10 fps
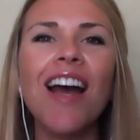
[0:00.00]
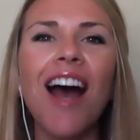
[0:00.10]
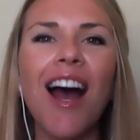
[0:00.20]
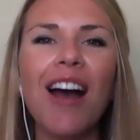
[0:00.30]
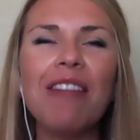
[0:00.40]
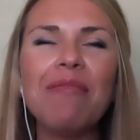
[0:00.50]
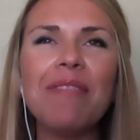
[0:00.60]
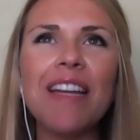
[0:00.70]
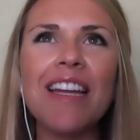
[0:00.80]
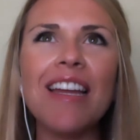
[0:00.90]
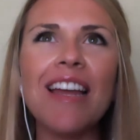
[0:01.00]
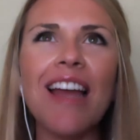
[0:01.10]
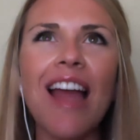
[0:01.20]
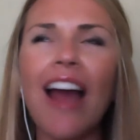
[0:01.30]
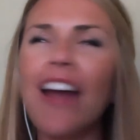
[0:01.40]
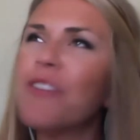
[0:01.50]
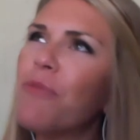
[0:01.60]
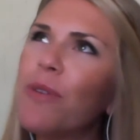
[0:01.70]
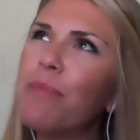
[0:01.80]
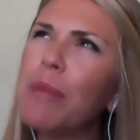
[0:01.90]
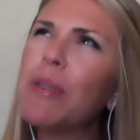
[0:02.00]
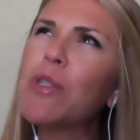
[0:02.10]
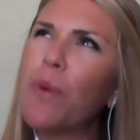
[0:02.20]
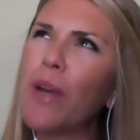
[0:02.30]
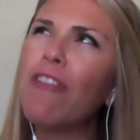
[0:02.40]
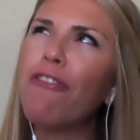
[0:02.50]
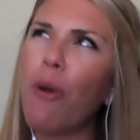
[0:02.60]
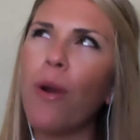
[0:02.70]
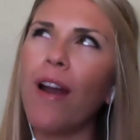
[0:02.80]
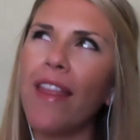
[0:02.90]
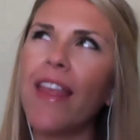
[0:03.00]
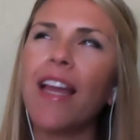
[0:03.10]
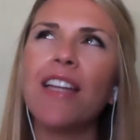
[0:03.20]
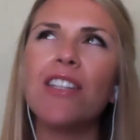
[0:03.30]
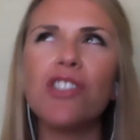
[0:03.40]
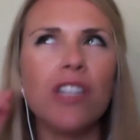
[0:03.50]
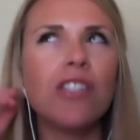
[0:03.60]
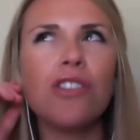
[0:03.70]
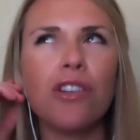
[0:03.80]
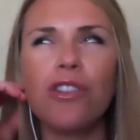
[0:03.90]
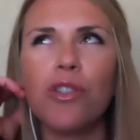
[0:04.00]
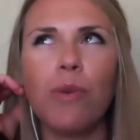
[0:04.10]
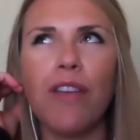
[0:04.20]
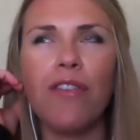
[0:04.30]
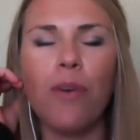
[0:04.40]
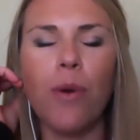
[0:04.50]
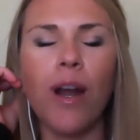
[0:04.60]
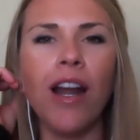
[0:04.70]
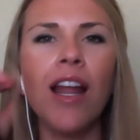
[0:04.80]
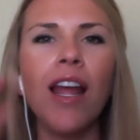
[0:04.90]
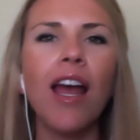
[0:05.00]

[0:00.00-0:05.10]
at maybe 24, I think I had just turned 24,